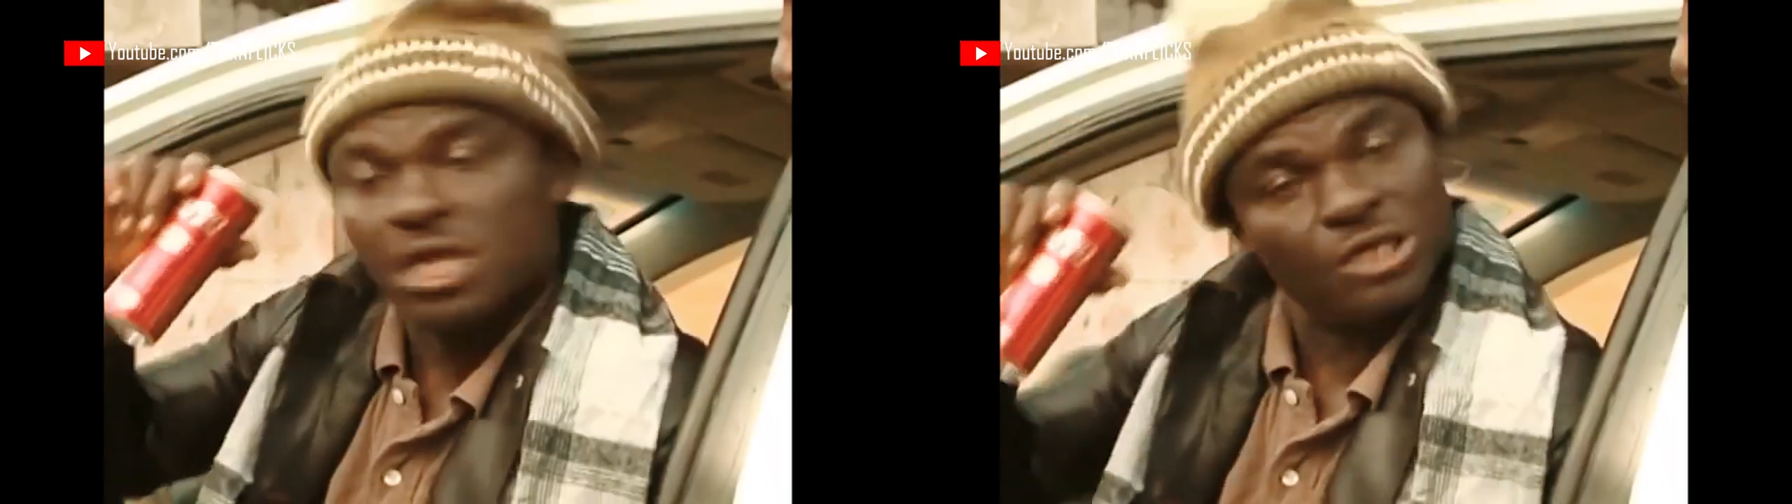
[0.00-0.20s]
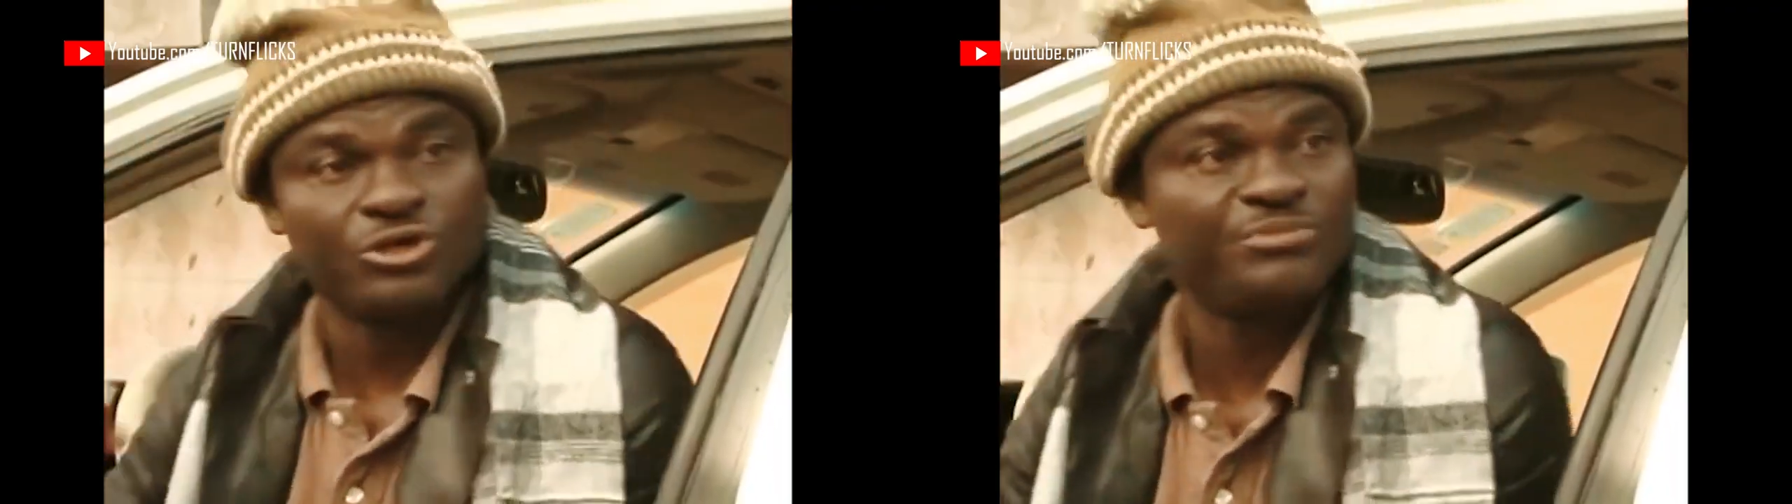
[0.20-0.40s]

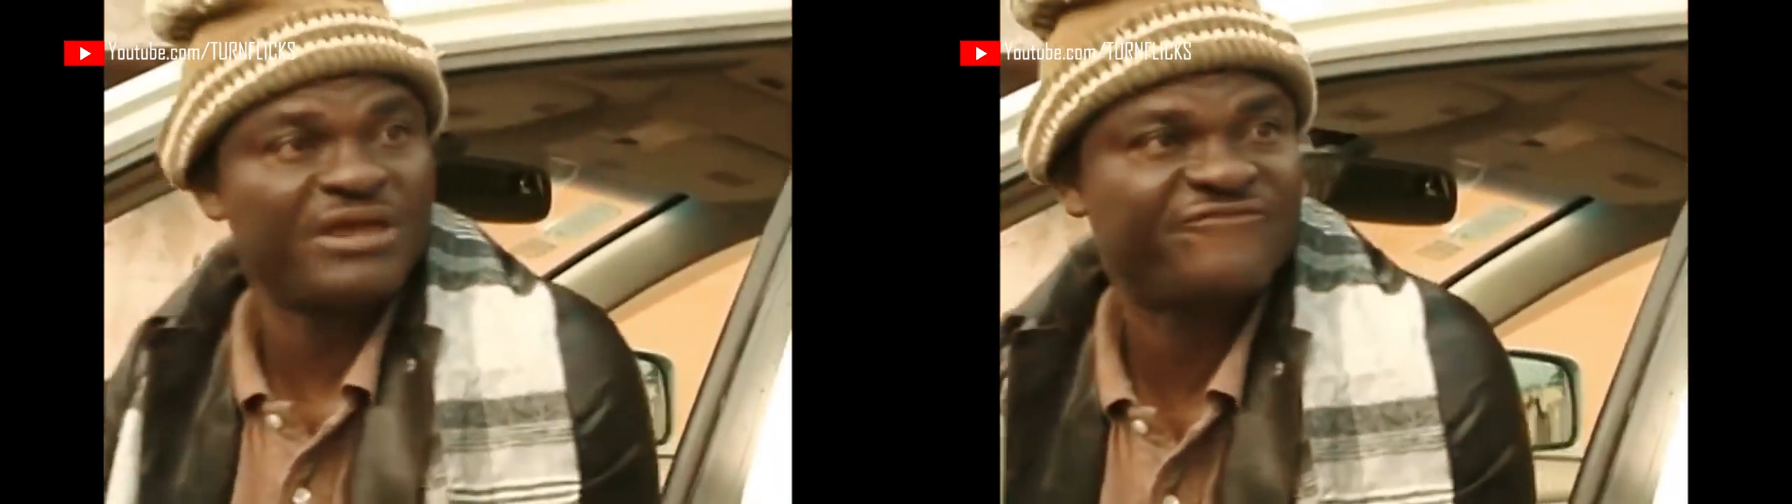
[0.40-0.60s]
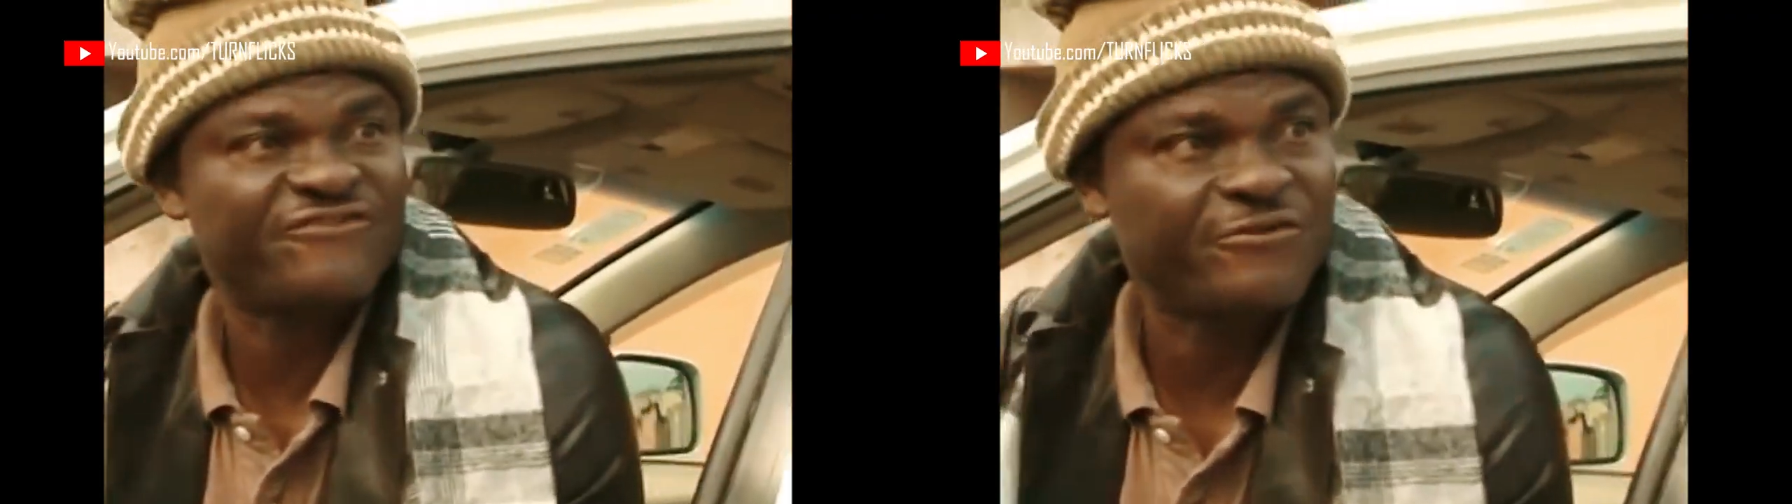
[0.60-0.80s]
Do me
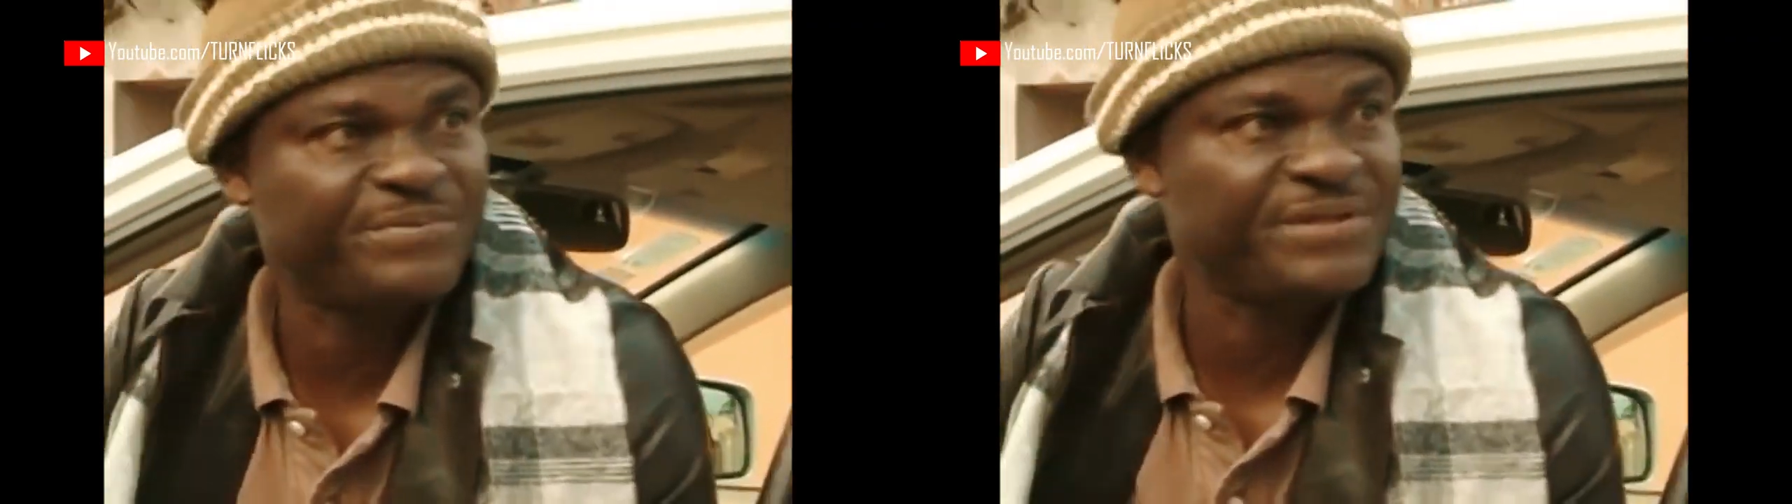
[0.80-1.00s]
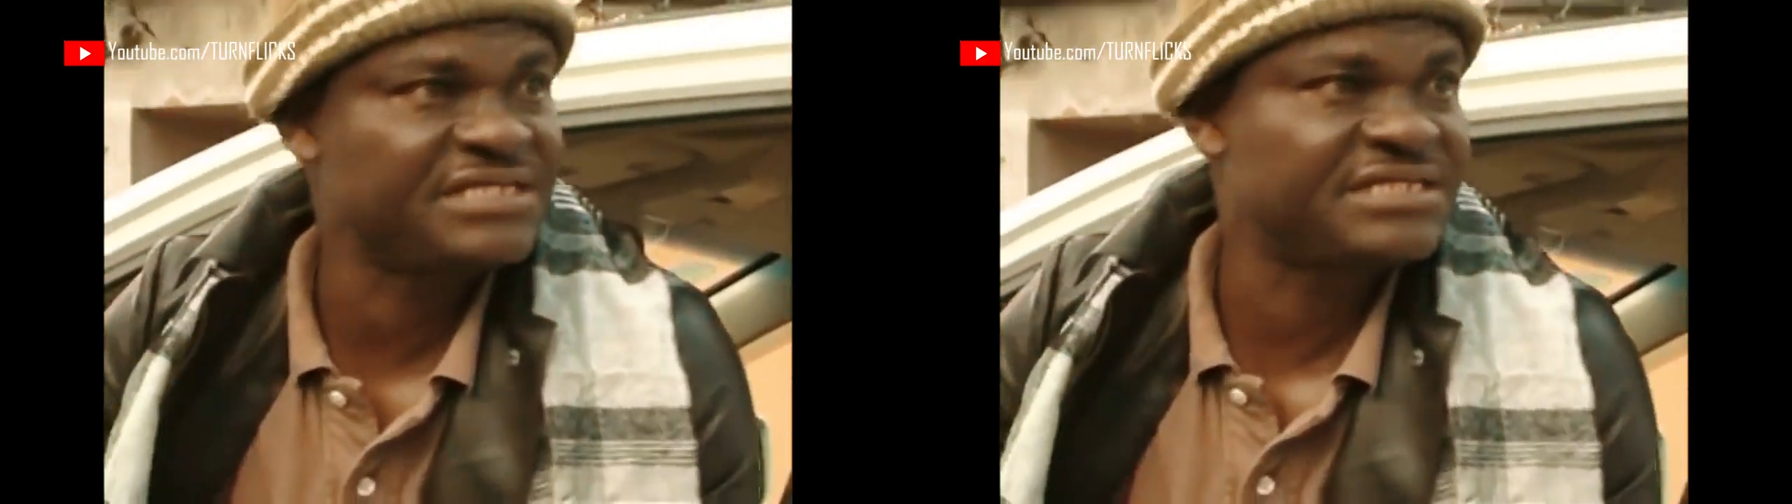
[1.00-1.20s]
a favor,
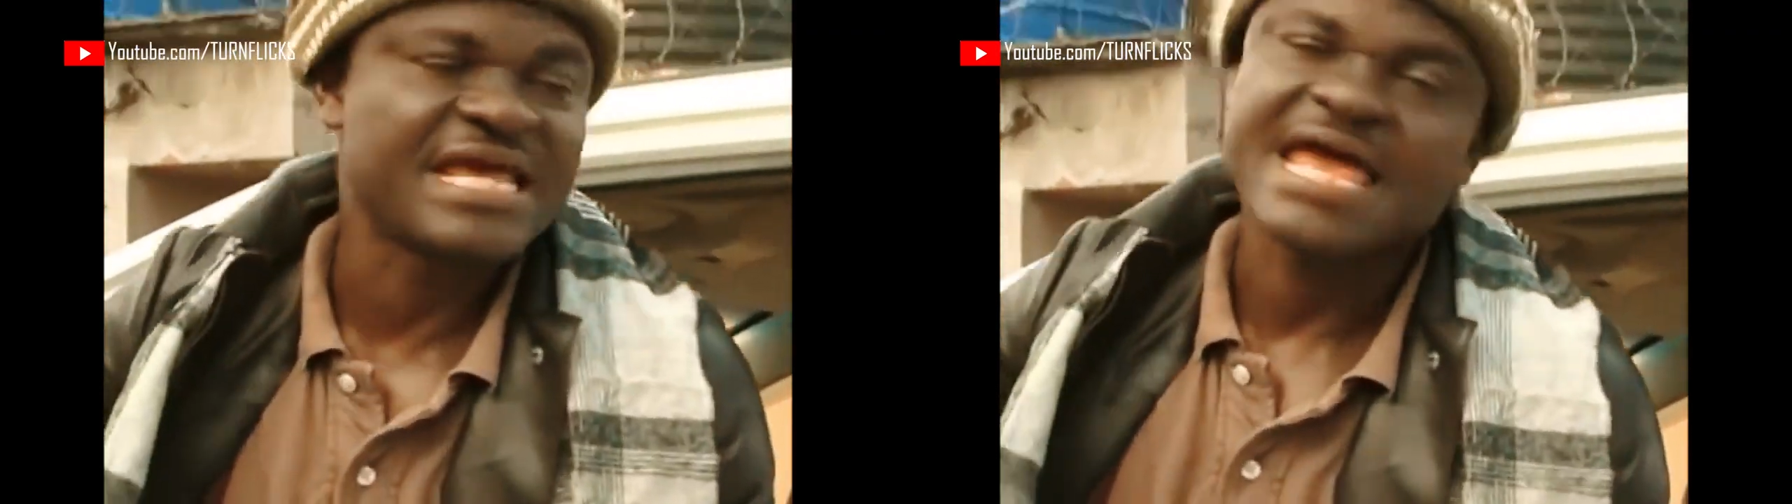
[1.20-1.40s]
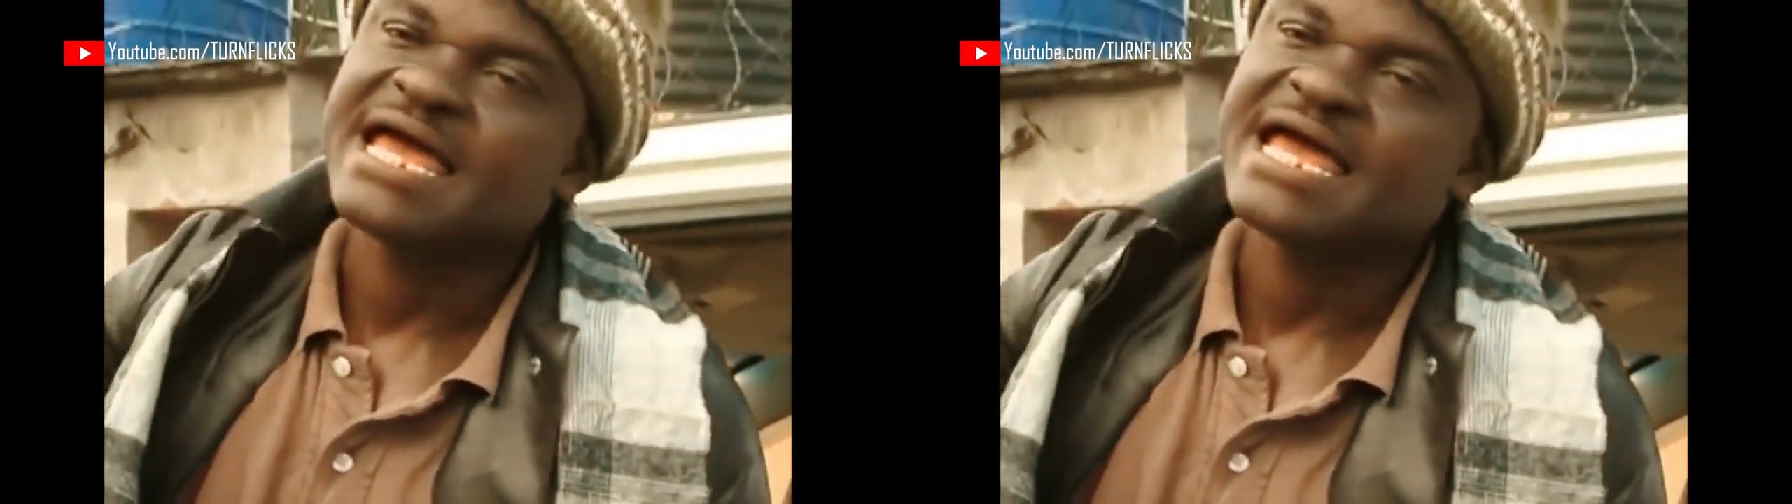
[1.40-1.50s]
please.